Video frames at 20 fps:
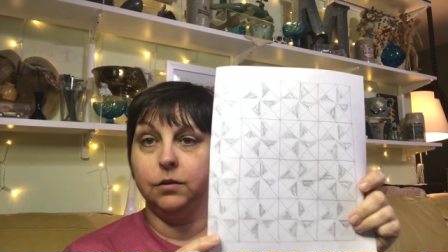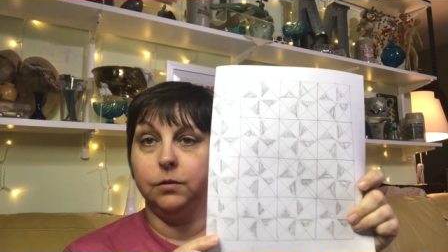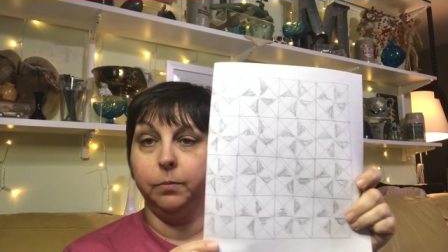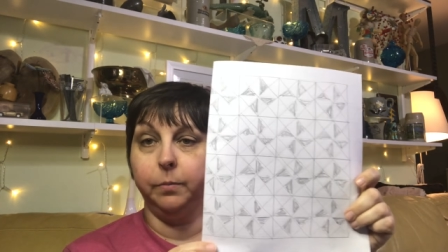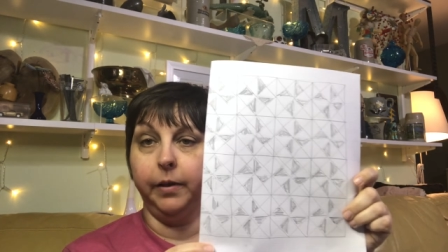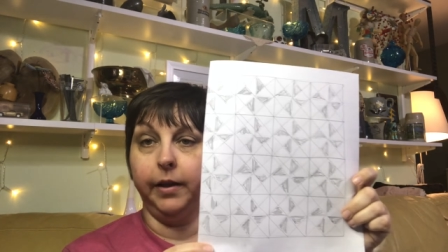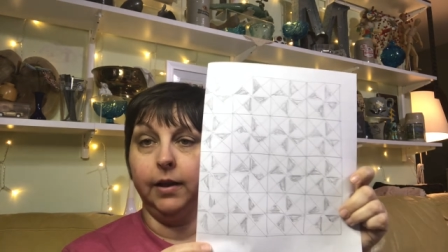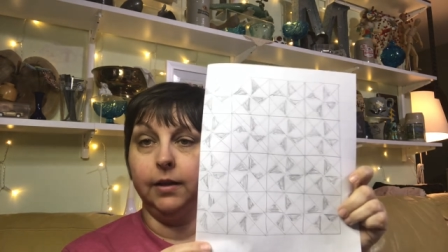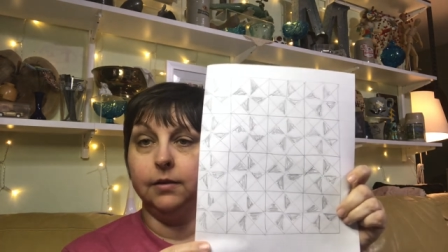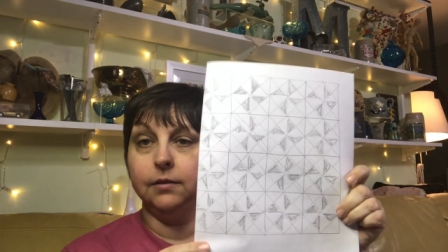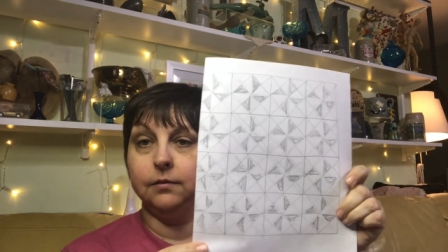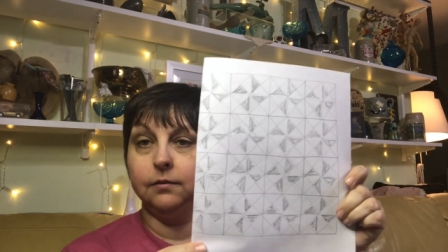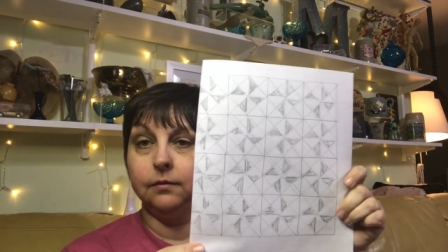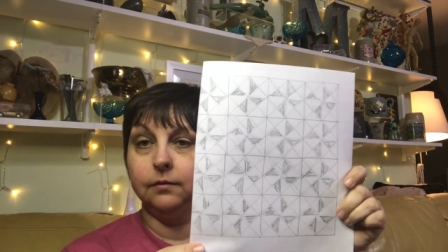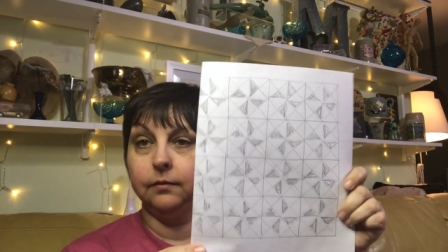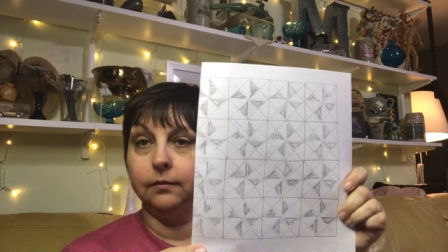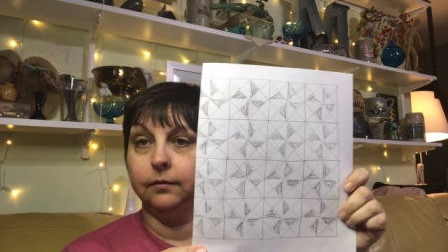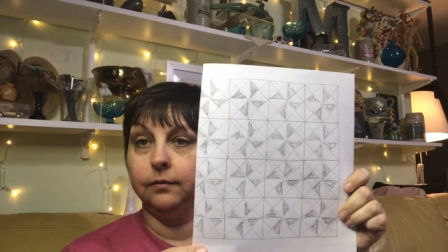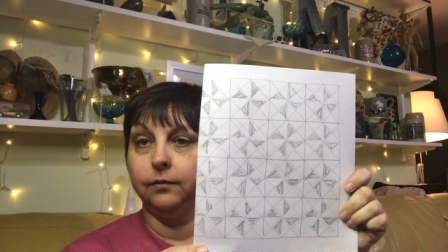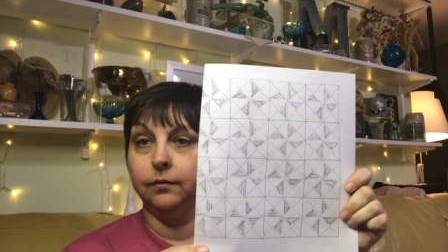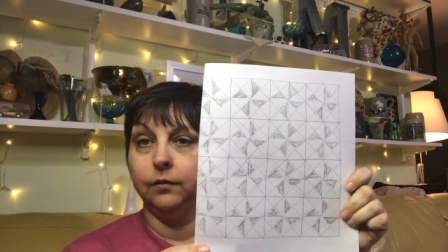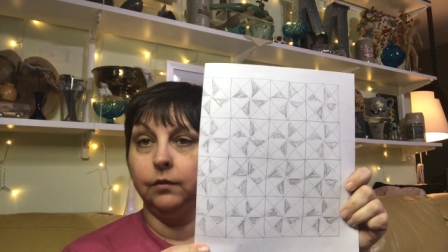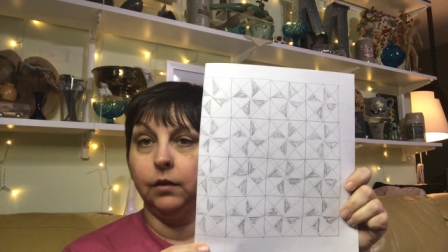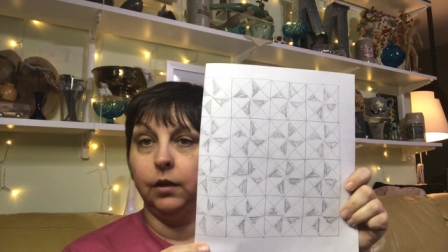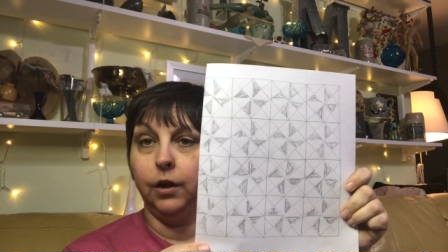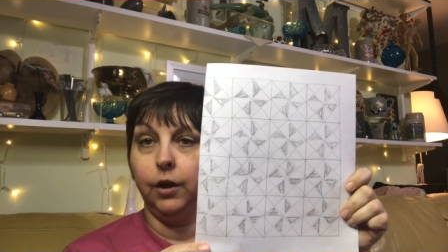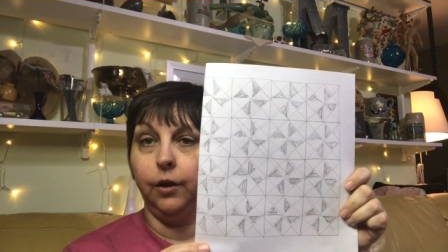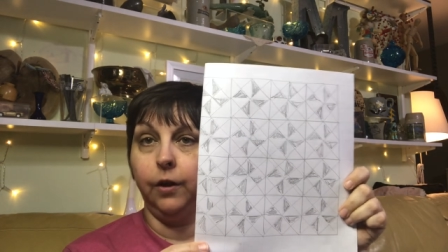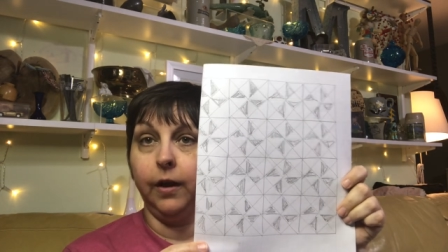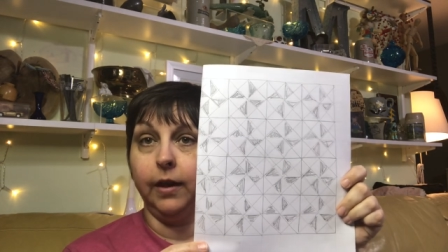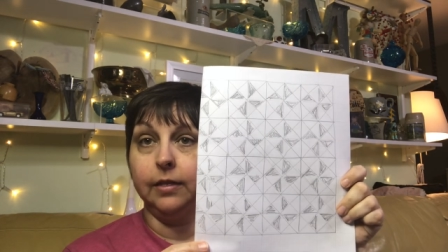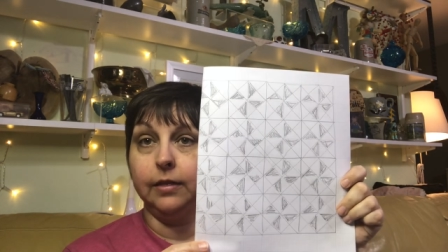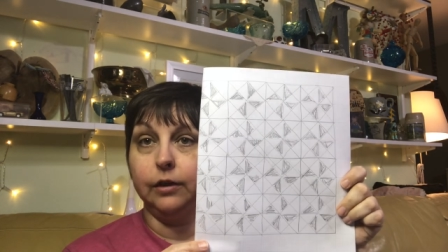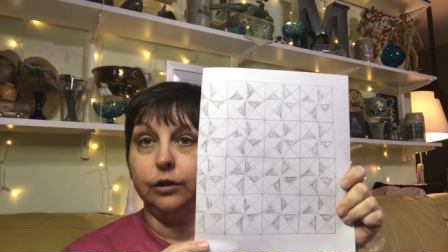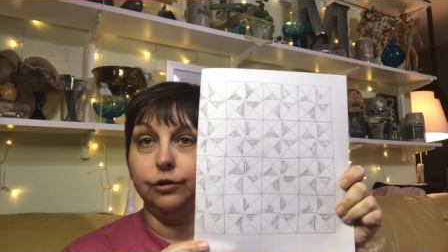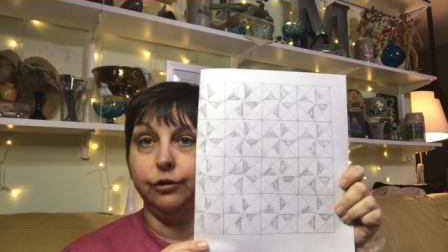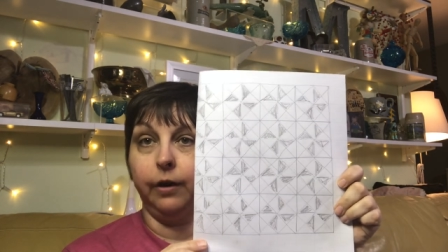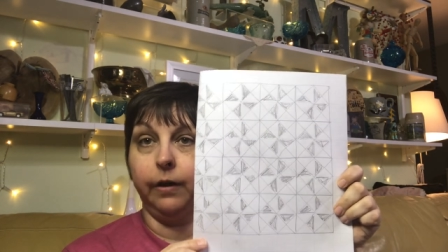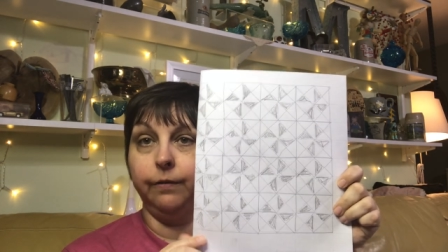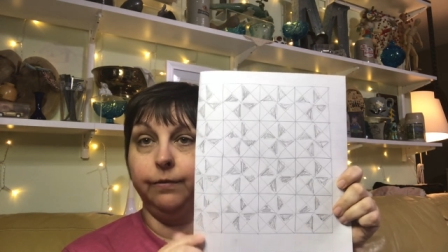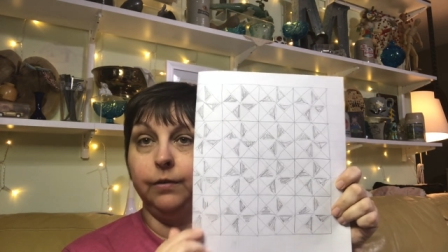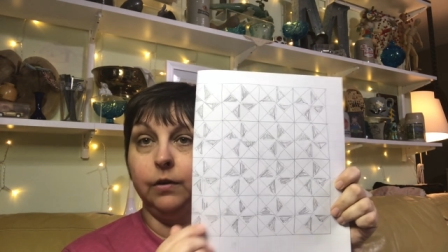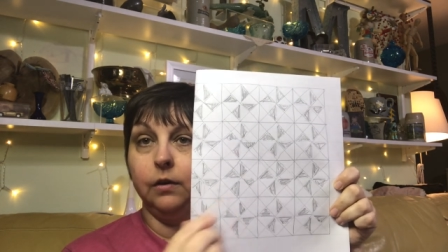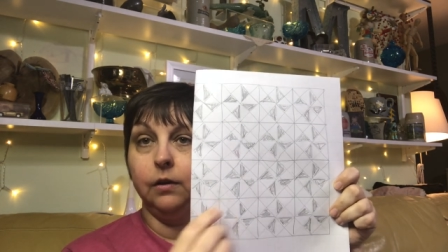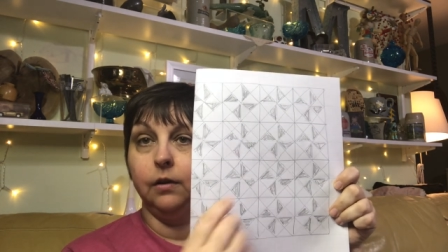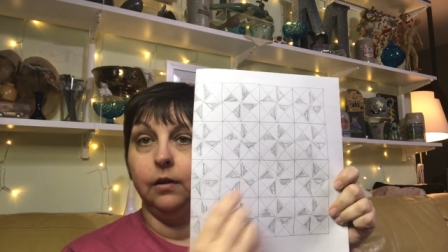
but you get the drift.